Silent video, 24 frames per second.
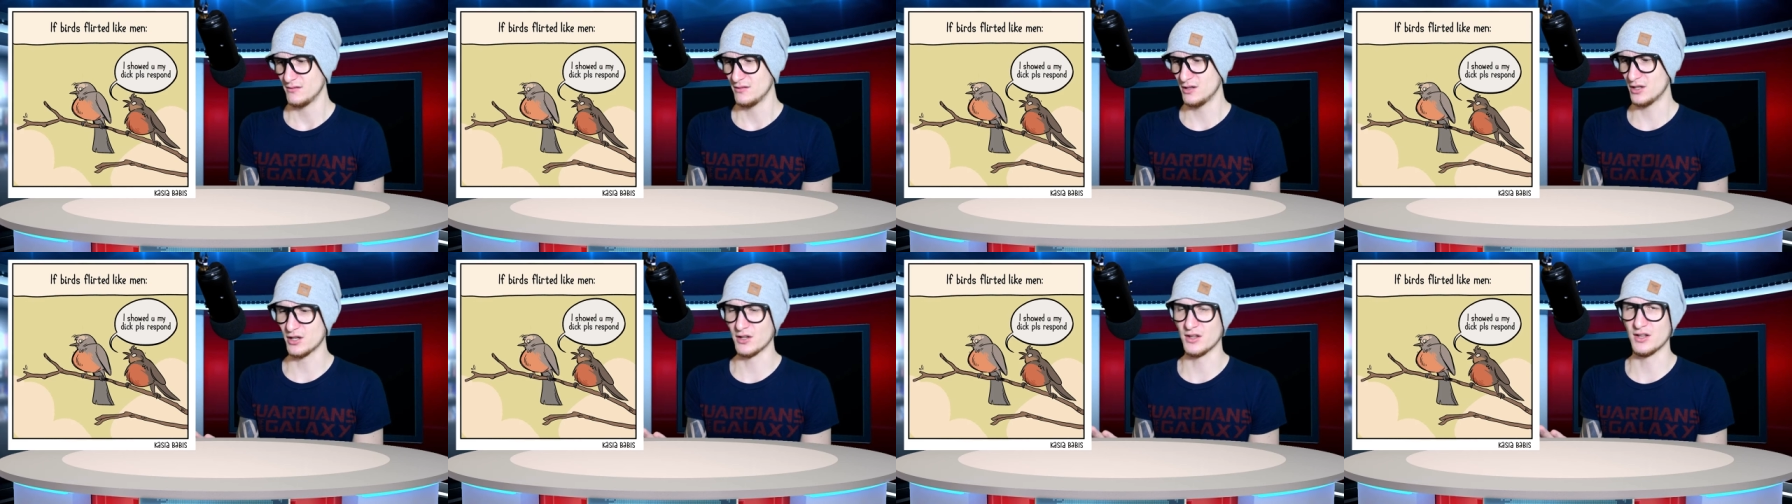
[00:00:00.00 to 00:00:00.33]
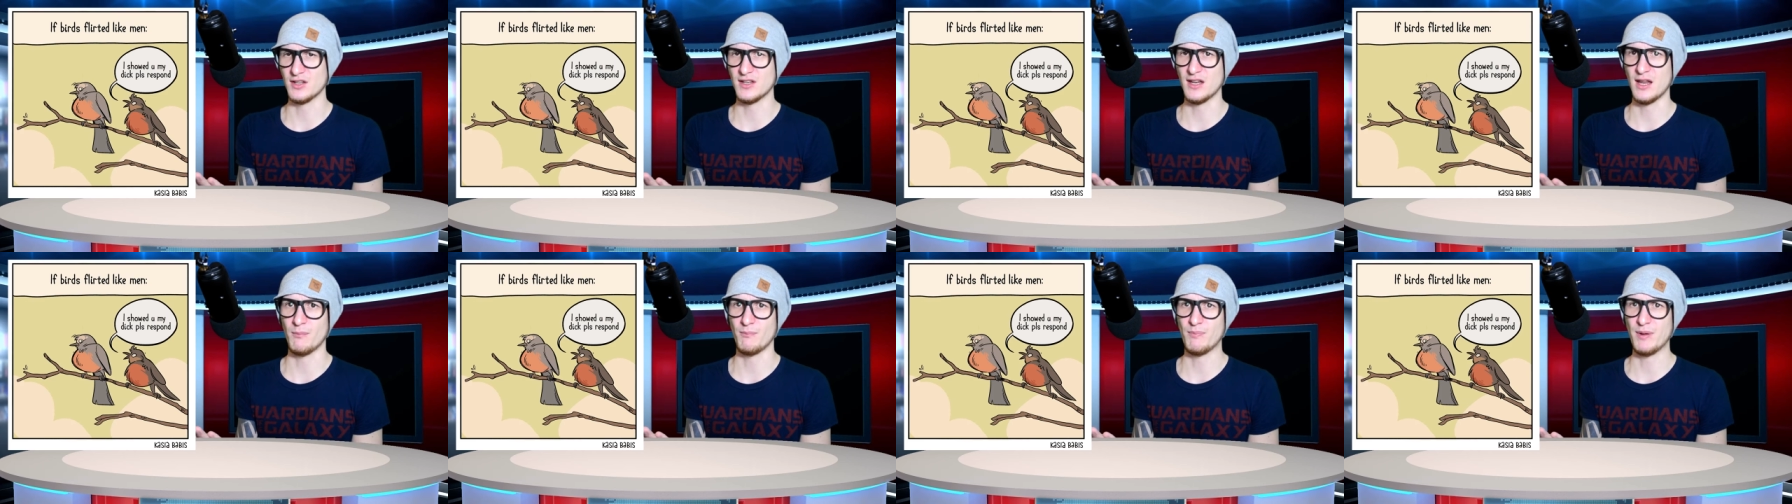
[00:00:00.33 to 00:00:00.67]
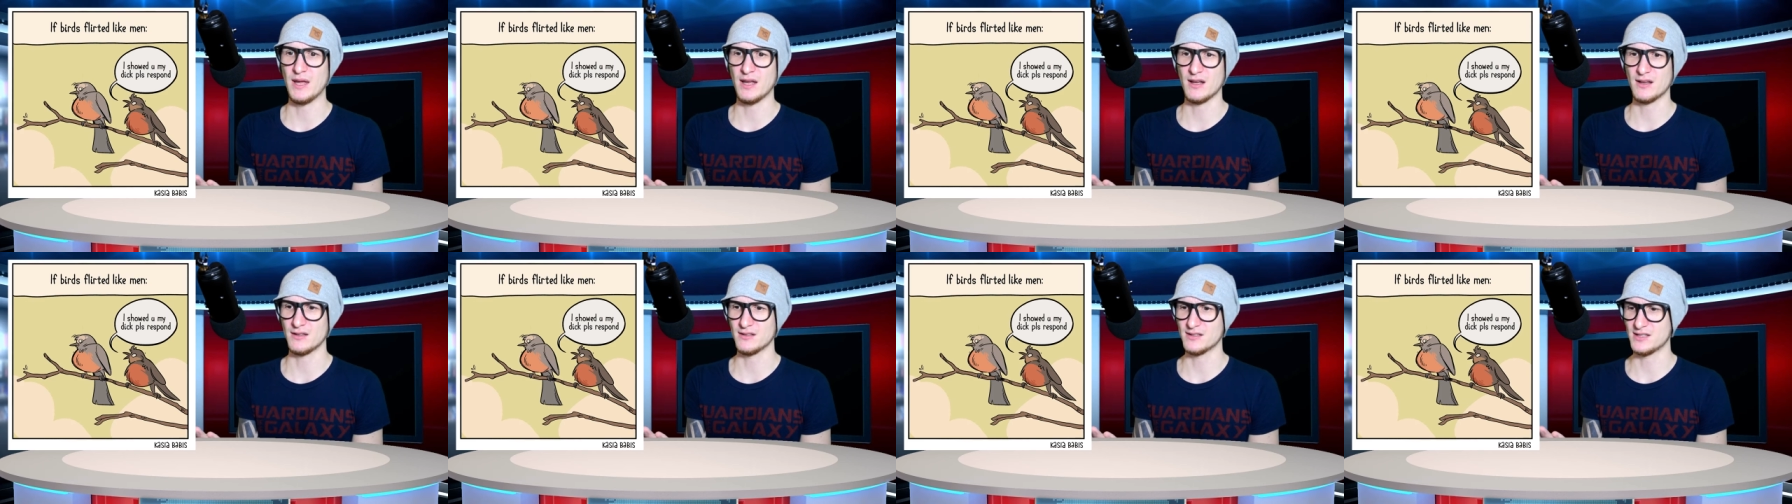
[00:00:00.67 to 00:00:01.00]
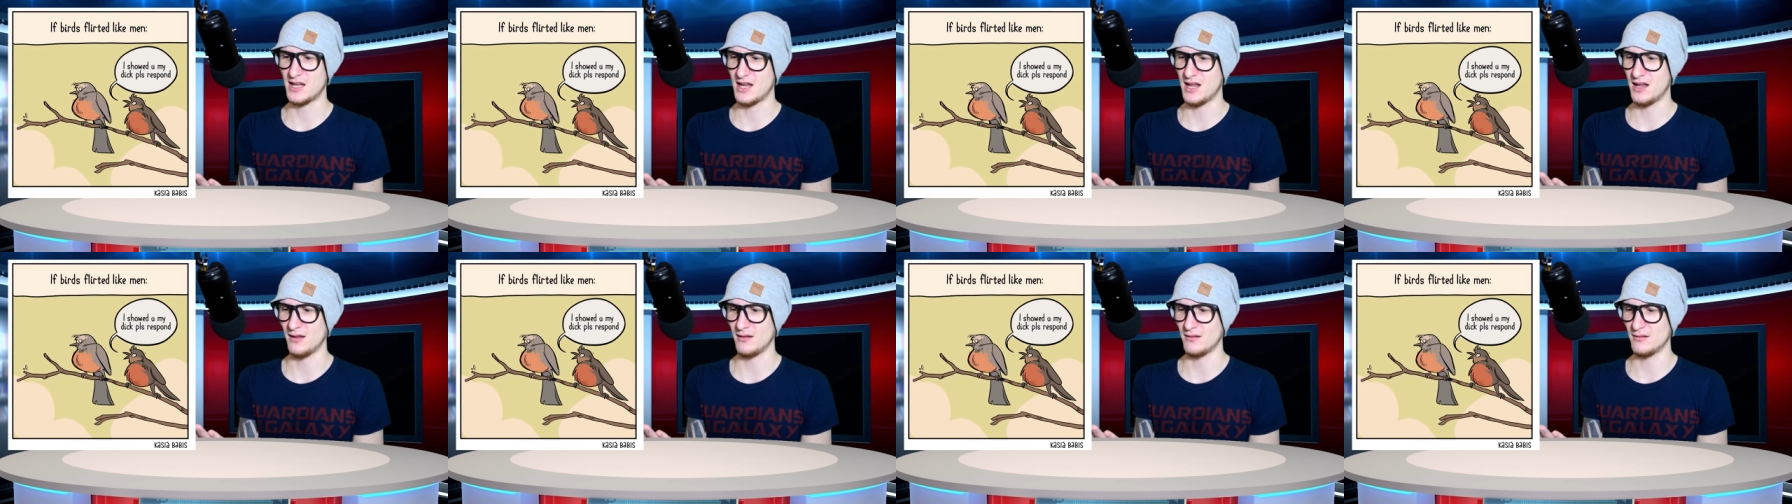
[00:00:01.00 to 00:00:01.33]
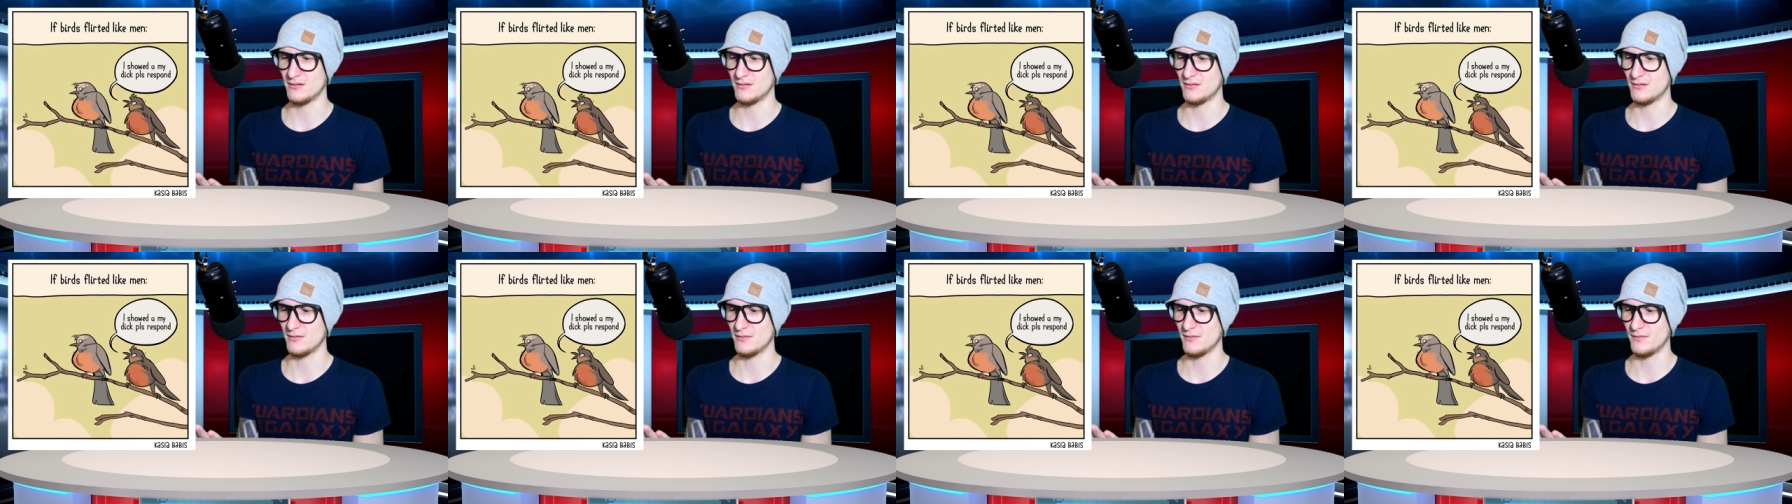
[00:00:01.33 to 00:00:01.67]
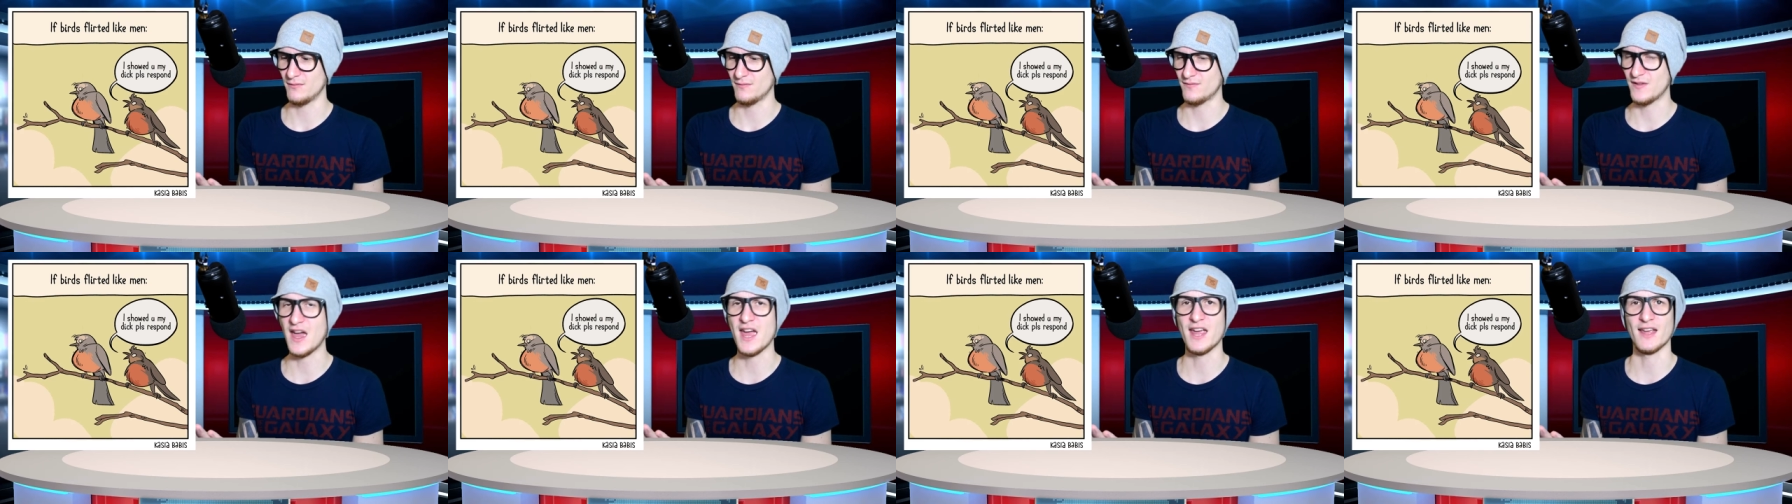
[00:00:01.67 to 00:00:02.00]
look at the dick pic, and say,
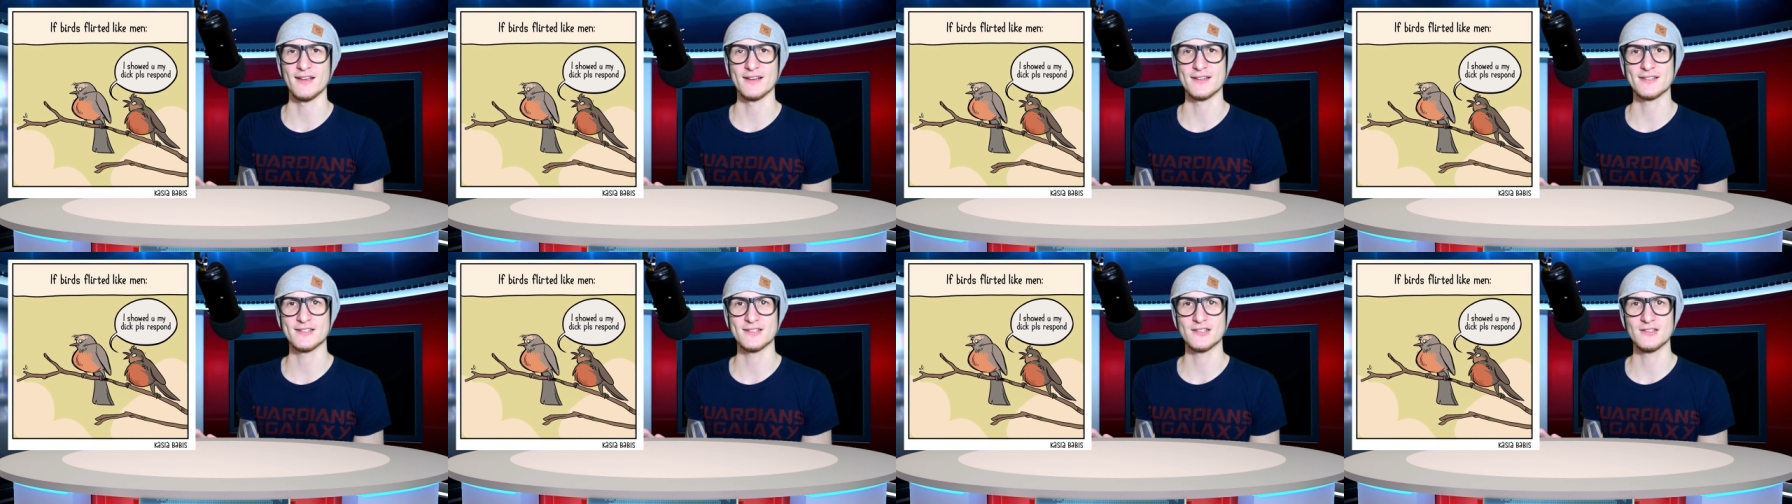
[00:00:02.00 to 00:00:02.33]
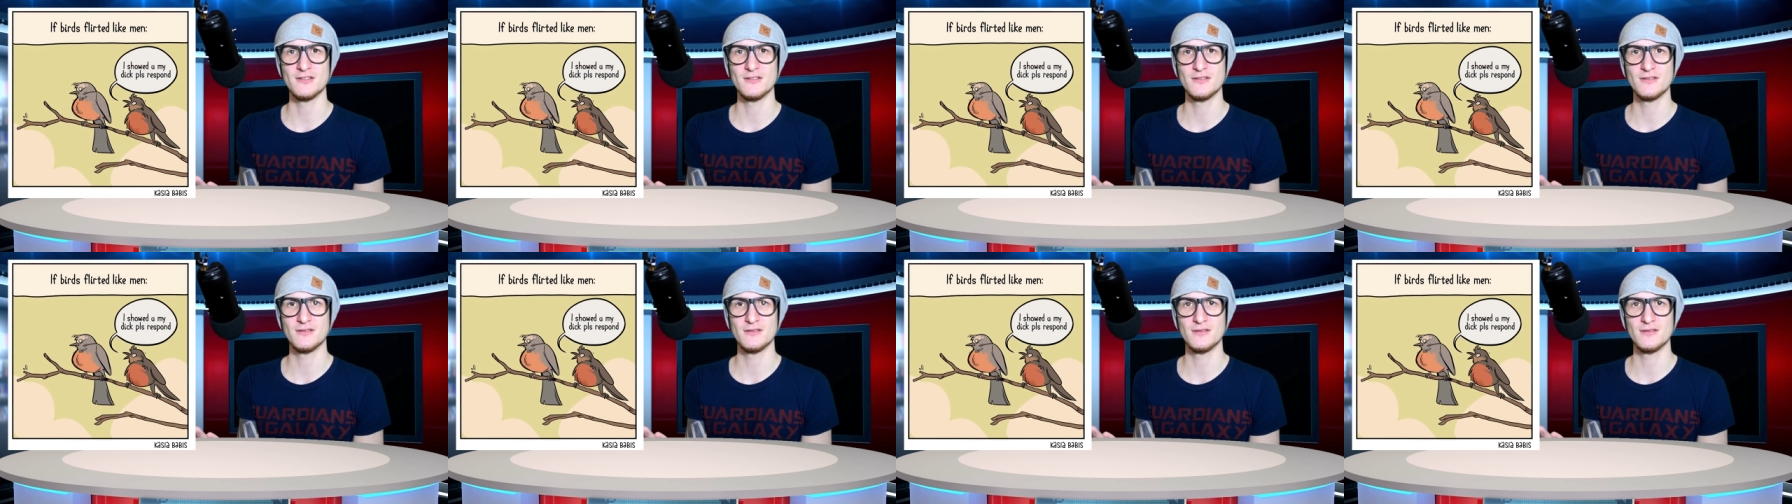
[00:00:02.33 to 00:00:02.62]
thanks.